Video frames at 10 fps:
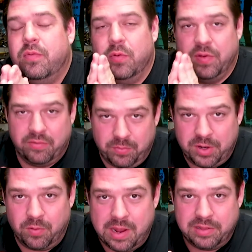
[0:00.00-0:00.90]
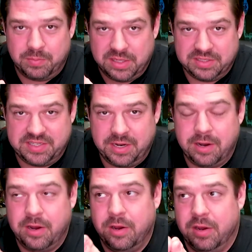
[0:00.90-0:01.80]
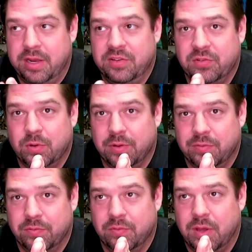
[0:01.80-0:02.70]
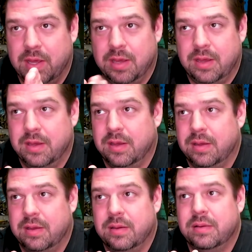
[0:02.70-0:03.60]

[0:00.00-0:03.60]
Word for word: if you've ever been around the military or any sort of, uh,